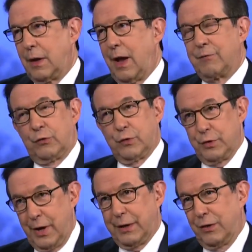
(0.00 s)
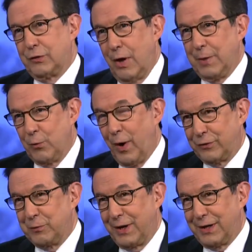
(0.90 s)
Obviously, you're not going to tell me
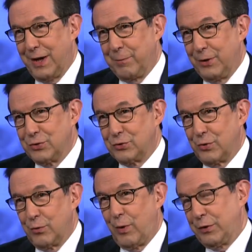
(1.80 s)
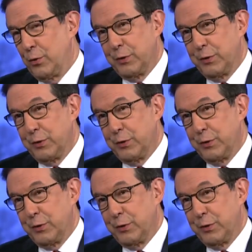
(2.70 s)
what's been accomplished or what you